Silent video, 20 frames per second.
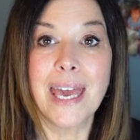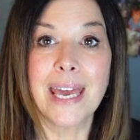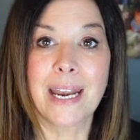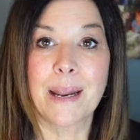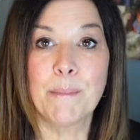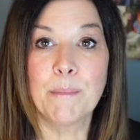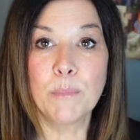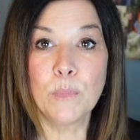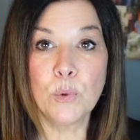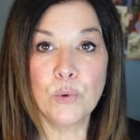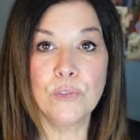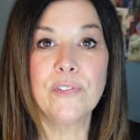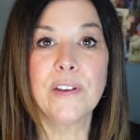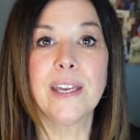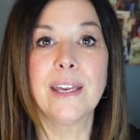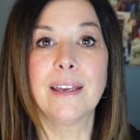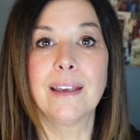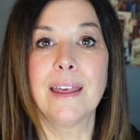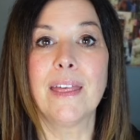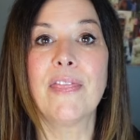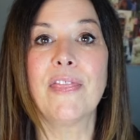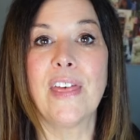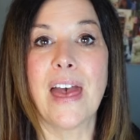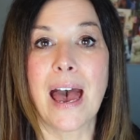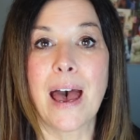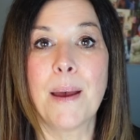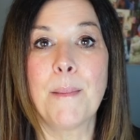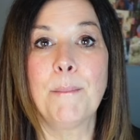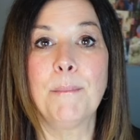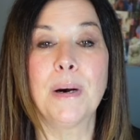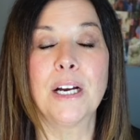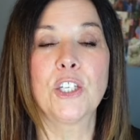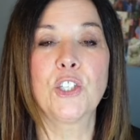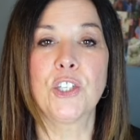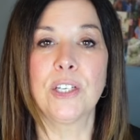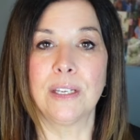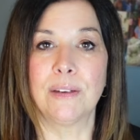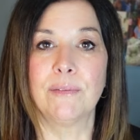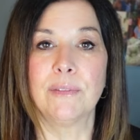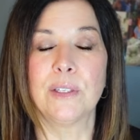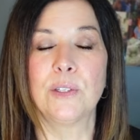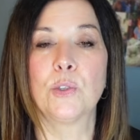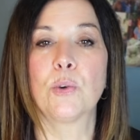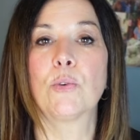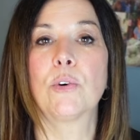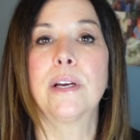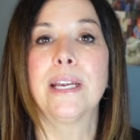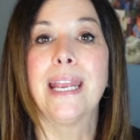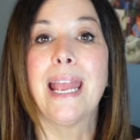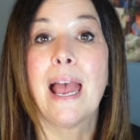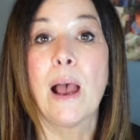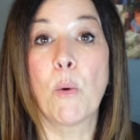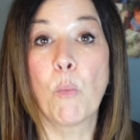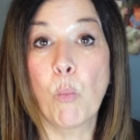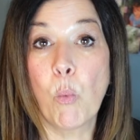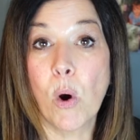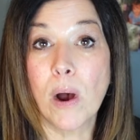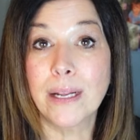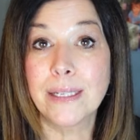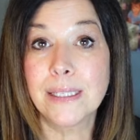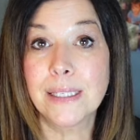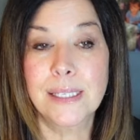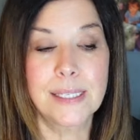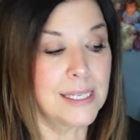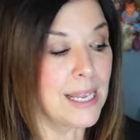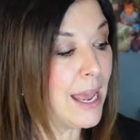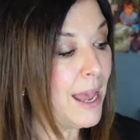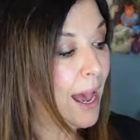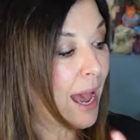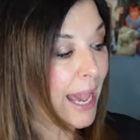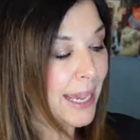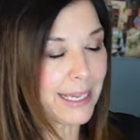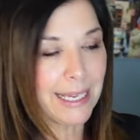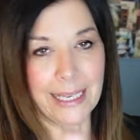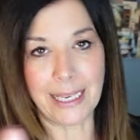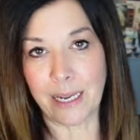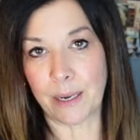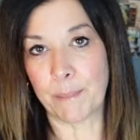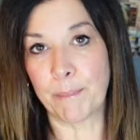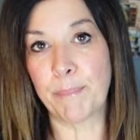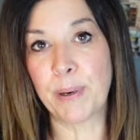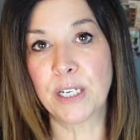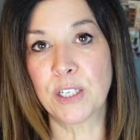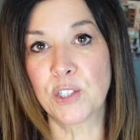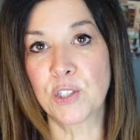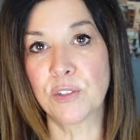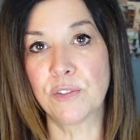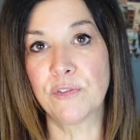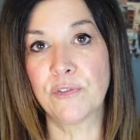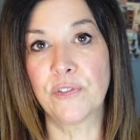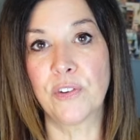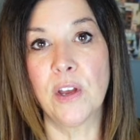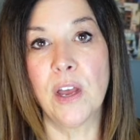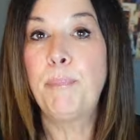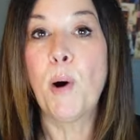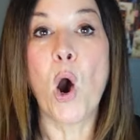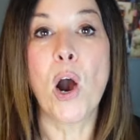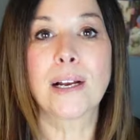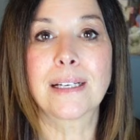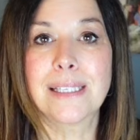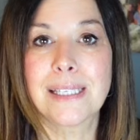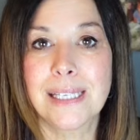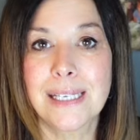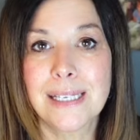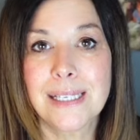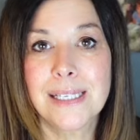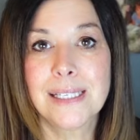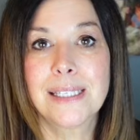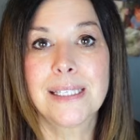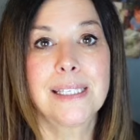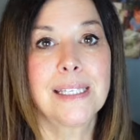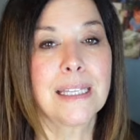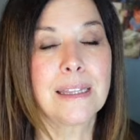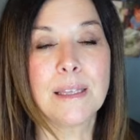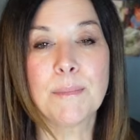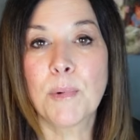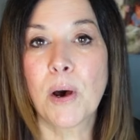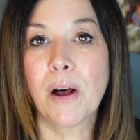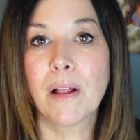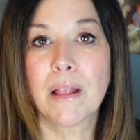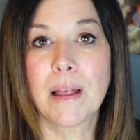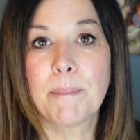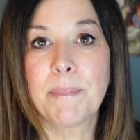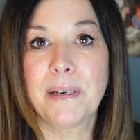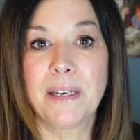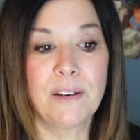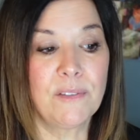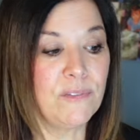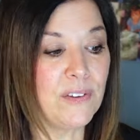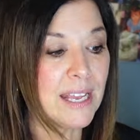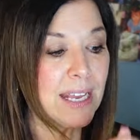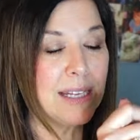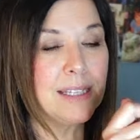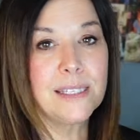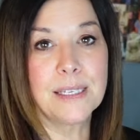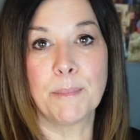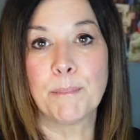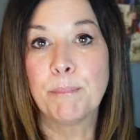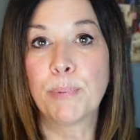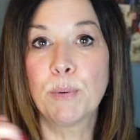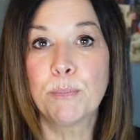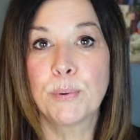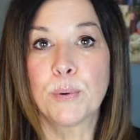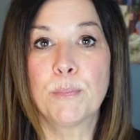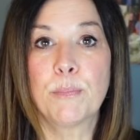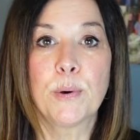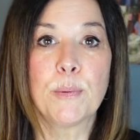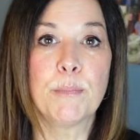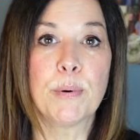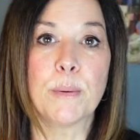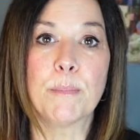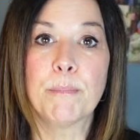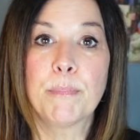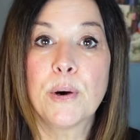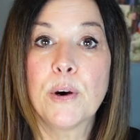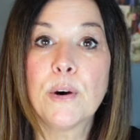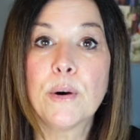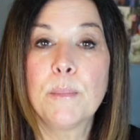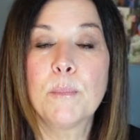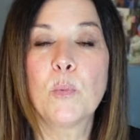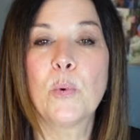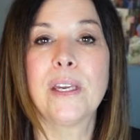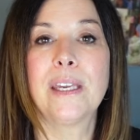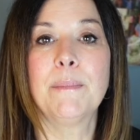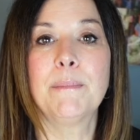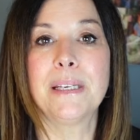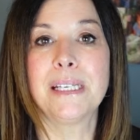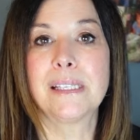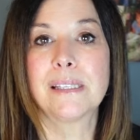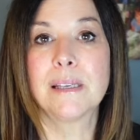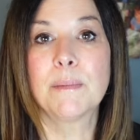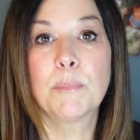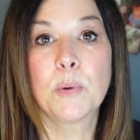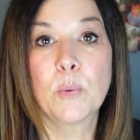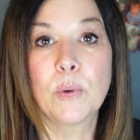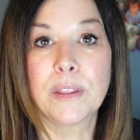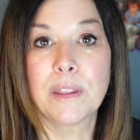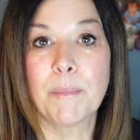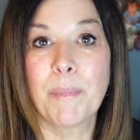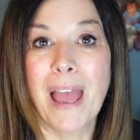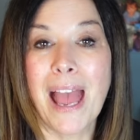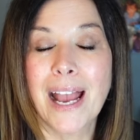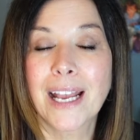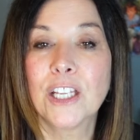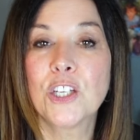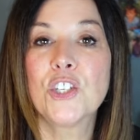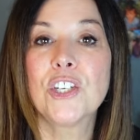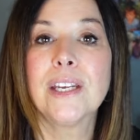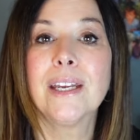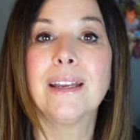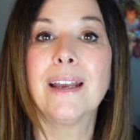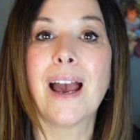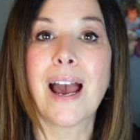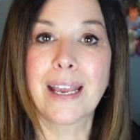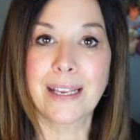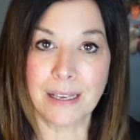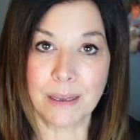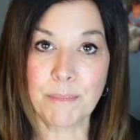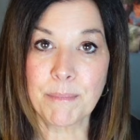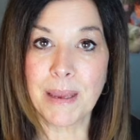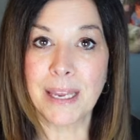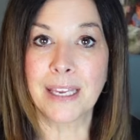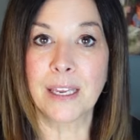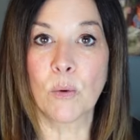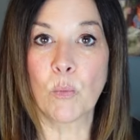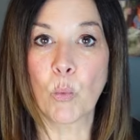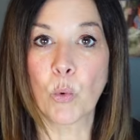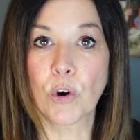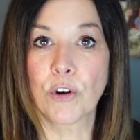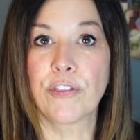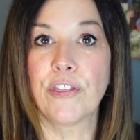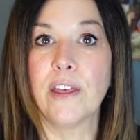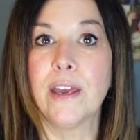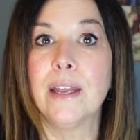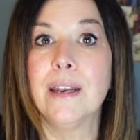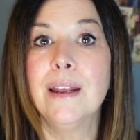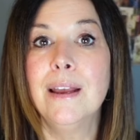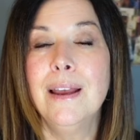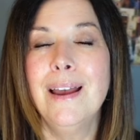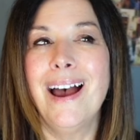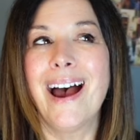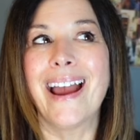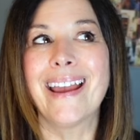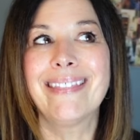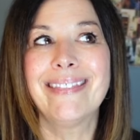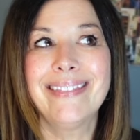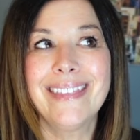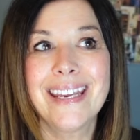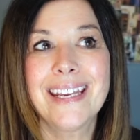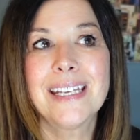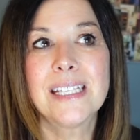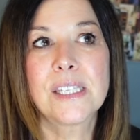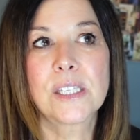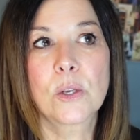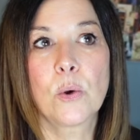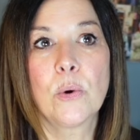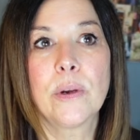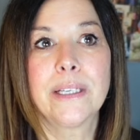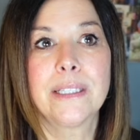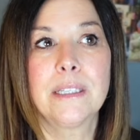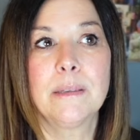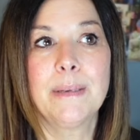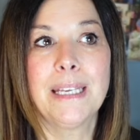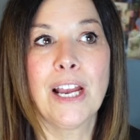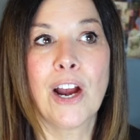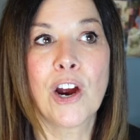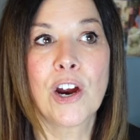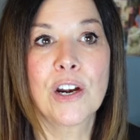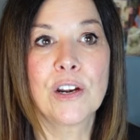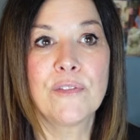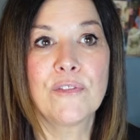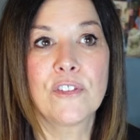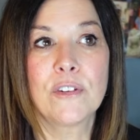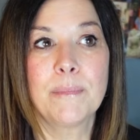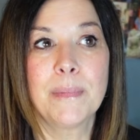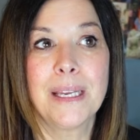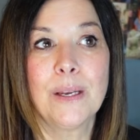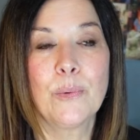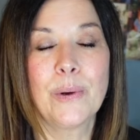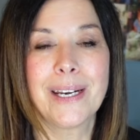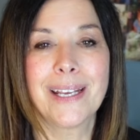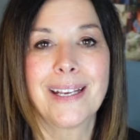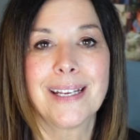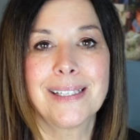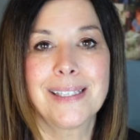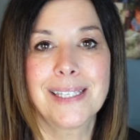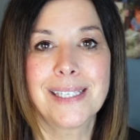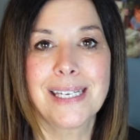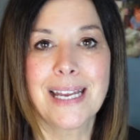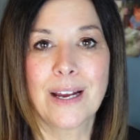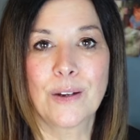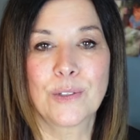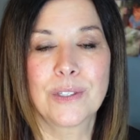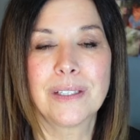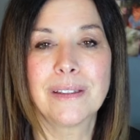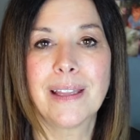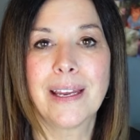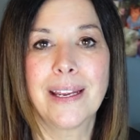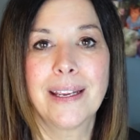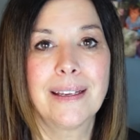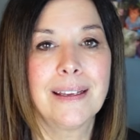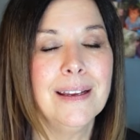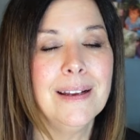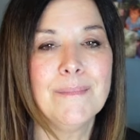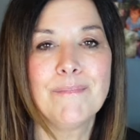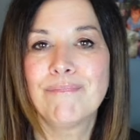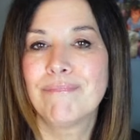and I'm moving that much inventory at once. I can get a bunch of boxes, set them all up in advance and boom, boom, boom, boom, boom. We can be simple with the packaging. I can make it worth it. I think it's going to be hard for me when it gets down to like